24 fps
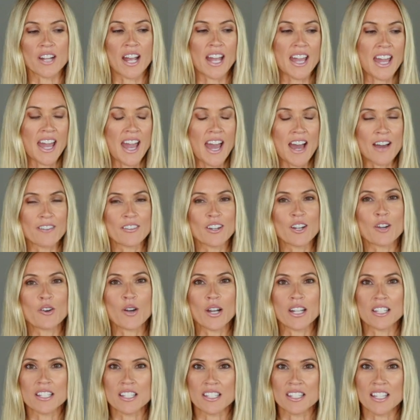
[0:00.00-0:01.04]
I haven't
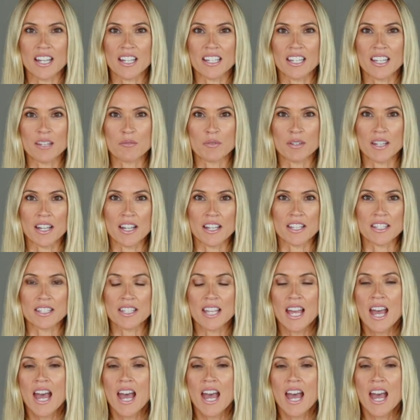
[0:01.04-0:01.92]
quite decided because